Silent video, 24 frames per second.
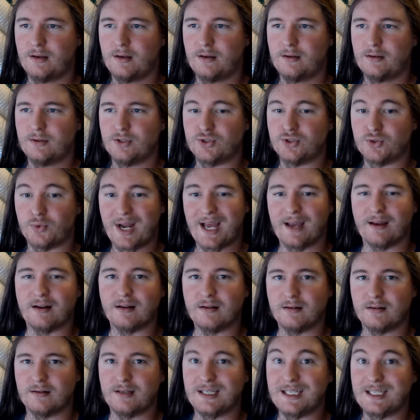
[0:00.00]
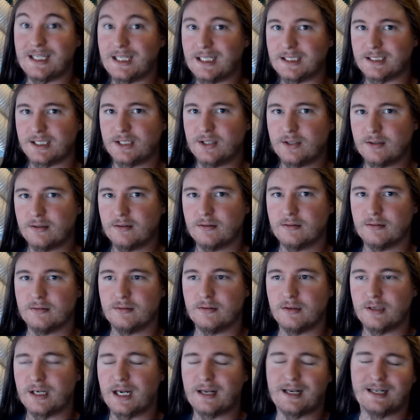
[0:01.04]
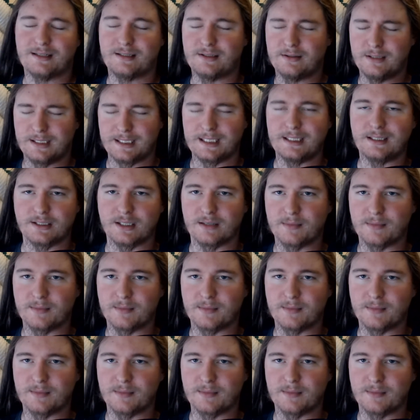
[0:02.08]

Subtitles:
Dread easier, not necessarily easier,